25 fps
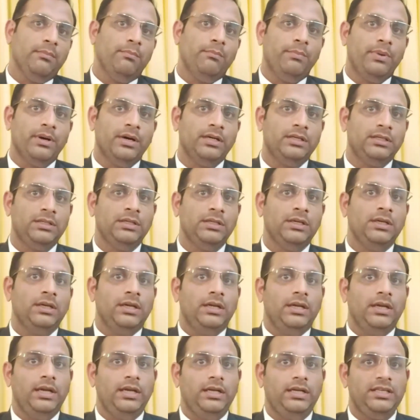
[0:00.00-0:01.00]
but
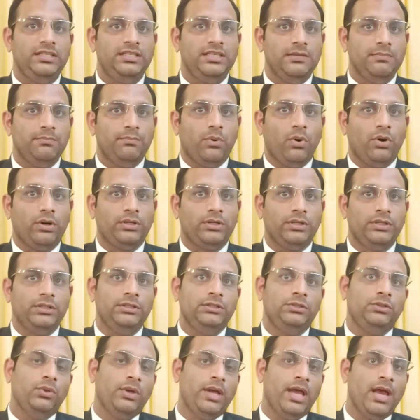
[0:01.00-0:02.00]
it is
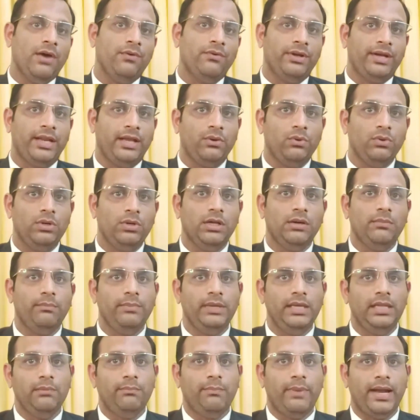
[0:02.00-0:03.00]
important to have a regular
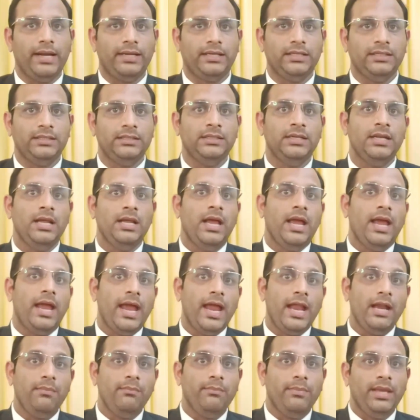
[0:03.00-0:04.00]
meal pattern
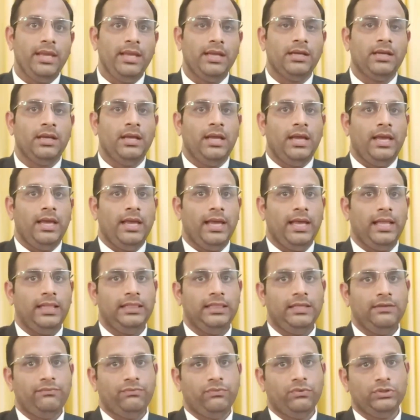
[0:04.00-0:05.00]
and make
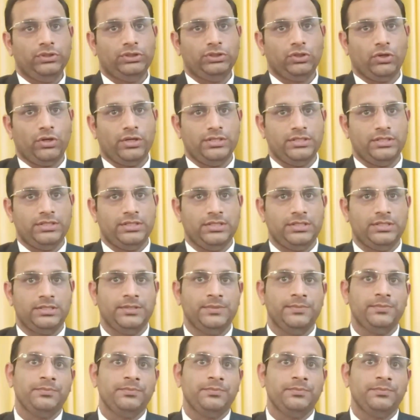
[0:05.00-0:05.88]
healthy food choices.